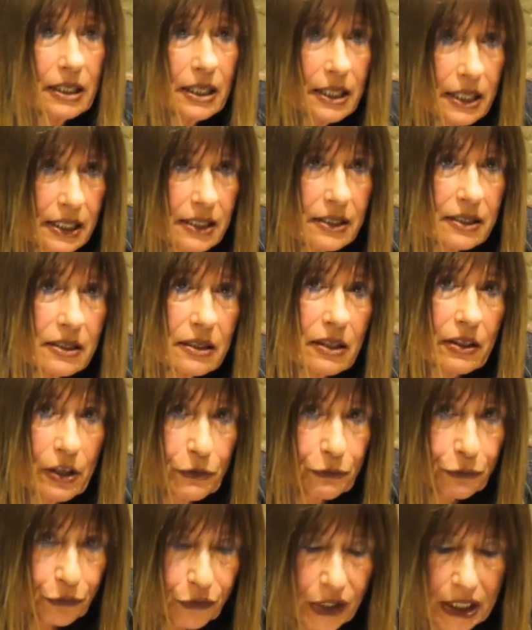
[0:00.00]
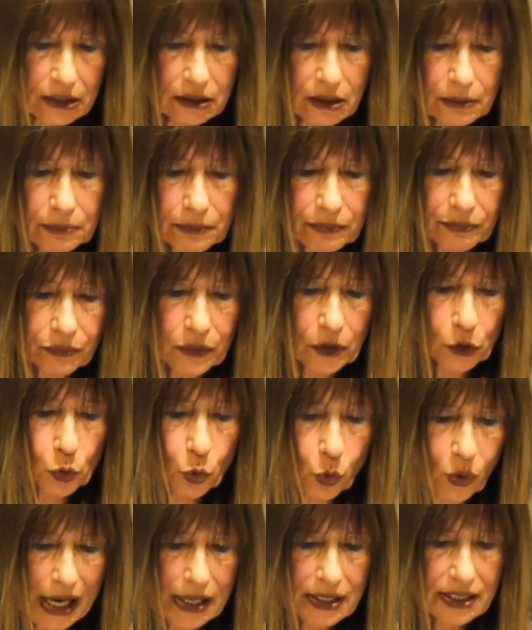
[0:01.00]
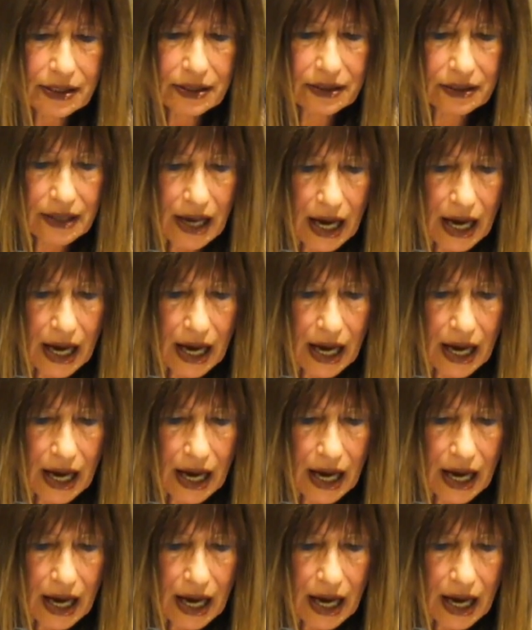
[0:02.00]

is the freedom to cast